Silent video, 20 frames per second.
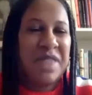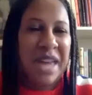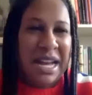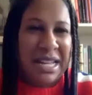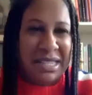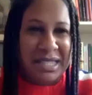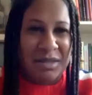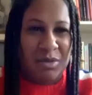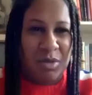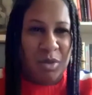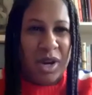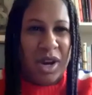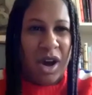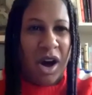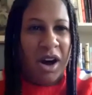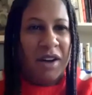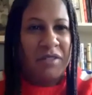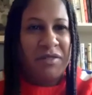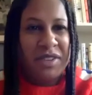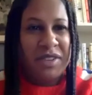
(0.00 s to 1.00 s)
that's what
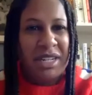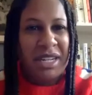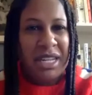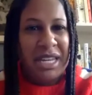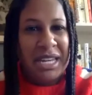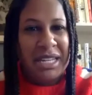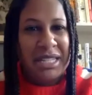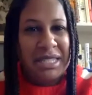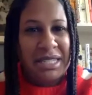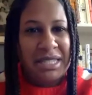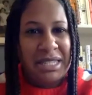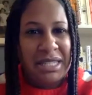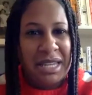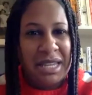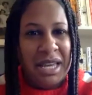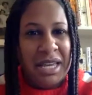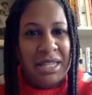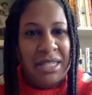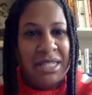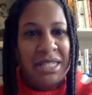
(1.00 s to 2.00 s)
often gets
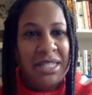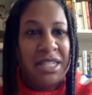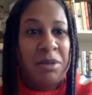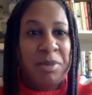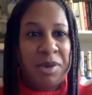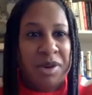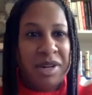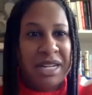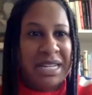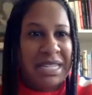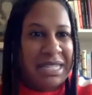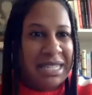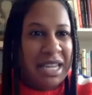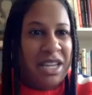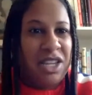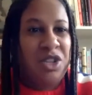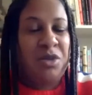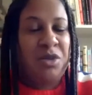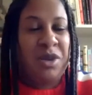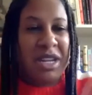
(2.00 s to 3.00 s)
slippery, is
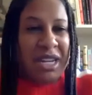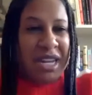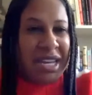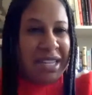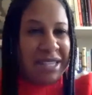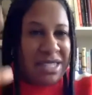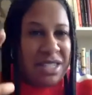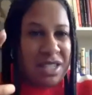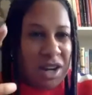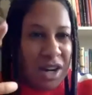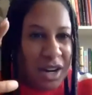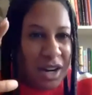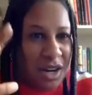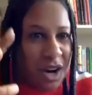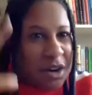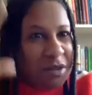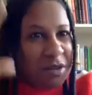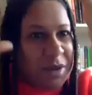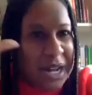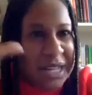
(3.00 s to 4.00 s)
like you can insert
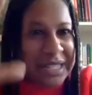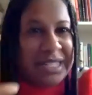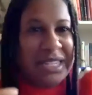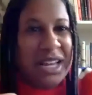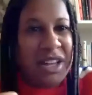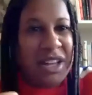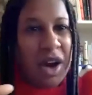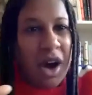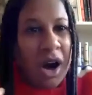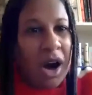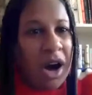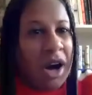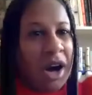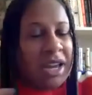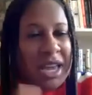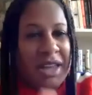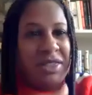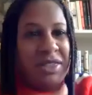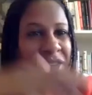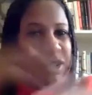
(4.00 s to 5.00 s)
a red-tailed hawk
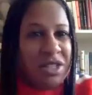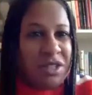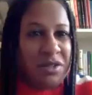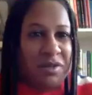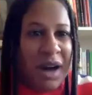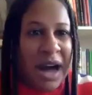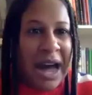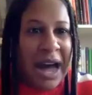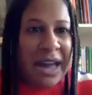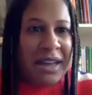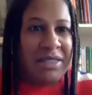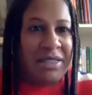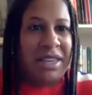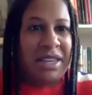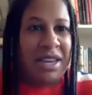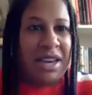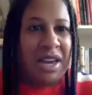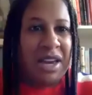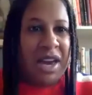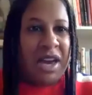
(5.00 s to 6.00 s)
and there's 5,
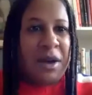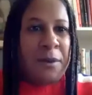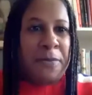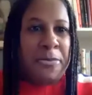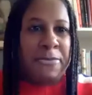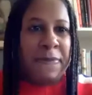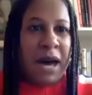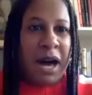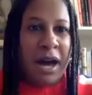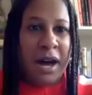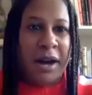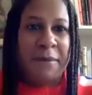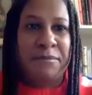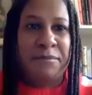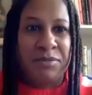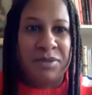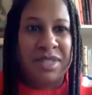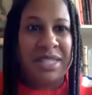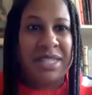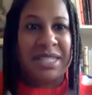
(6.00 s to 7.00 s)
like
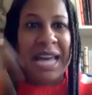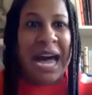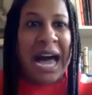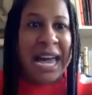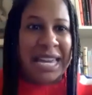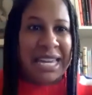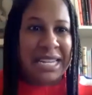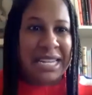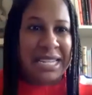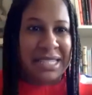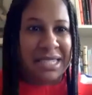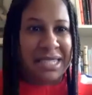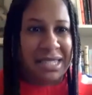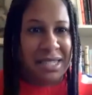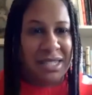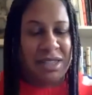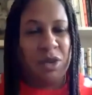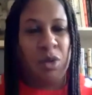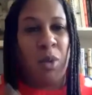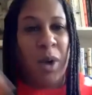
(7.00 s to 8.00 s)

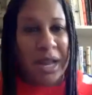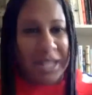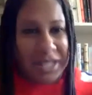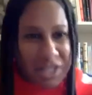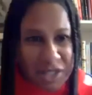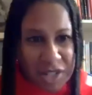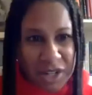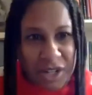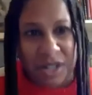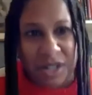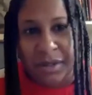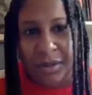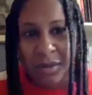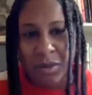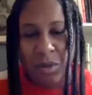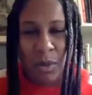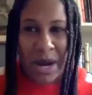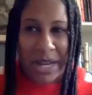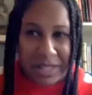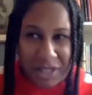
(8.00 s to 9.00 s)
science, the
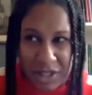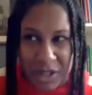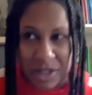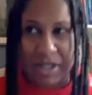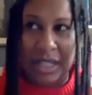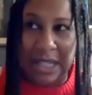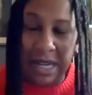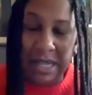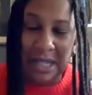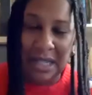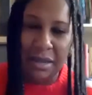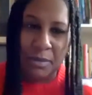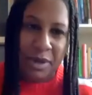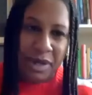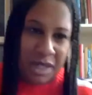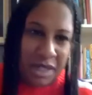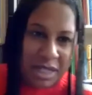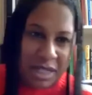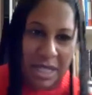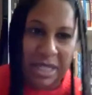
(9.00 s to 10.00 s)
Western
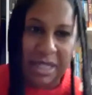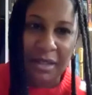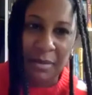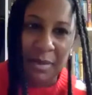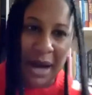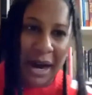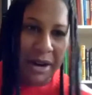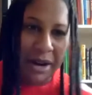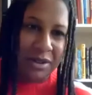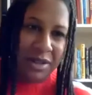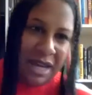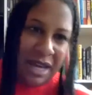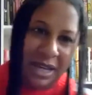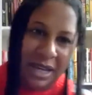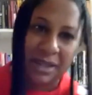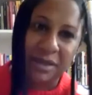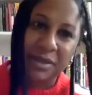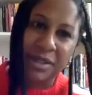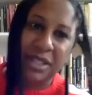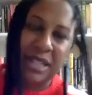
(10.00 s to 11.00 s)
sensibilities about
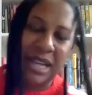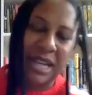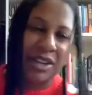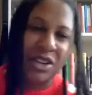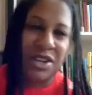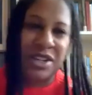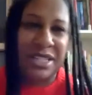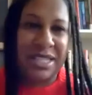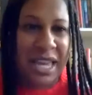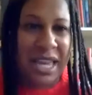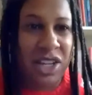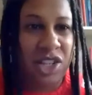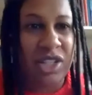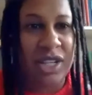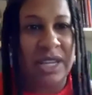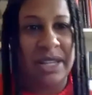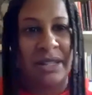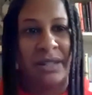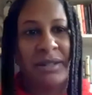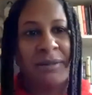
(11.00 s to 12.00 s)
like
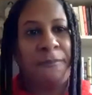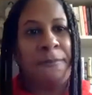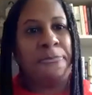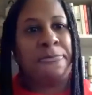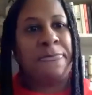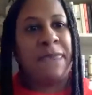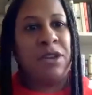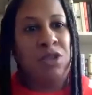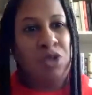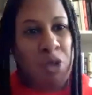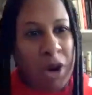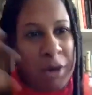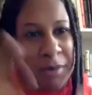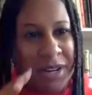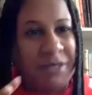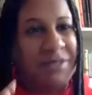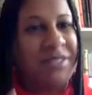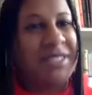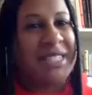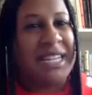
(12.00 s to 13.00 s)
standardization,
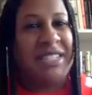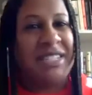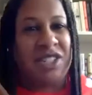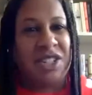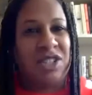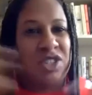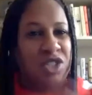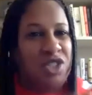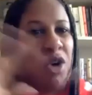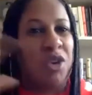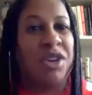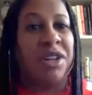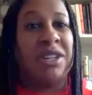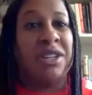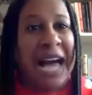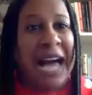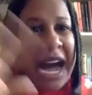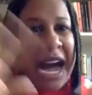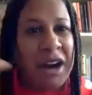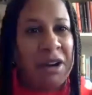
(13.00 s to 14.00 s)
normative centers don't
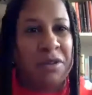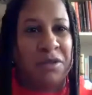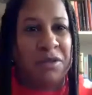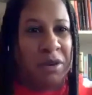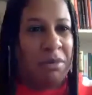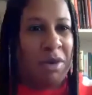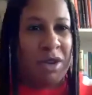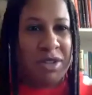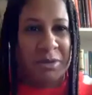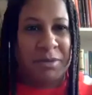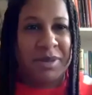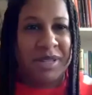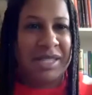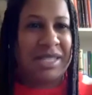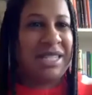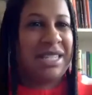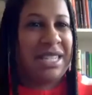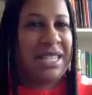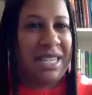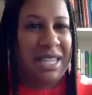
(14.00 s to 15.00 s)
allow for
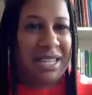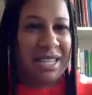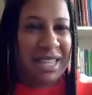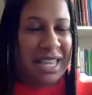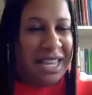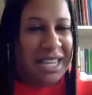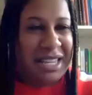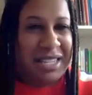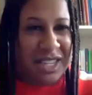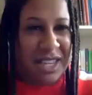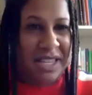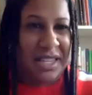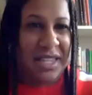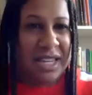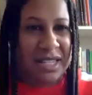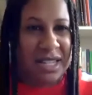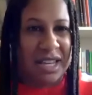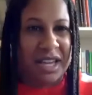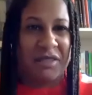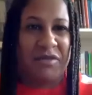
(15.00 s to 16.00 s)
multiplicity. Like
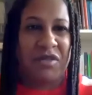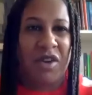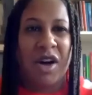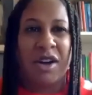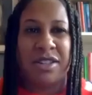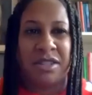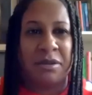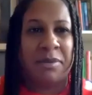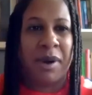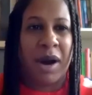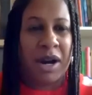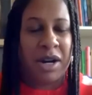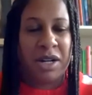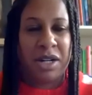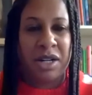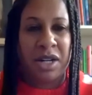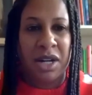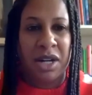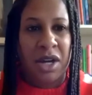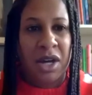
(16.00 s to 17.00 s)
it falls
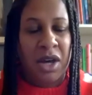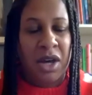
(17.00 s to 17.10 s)
apart.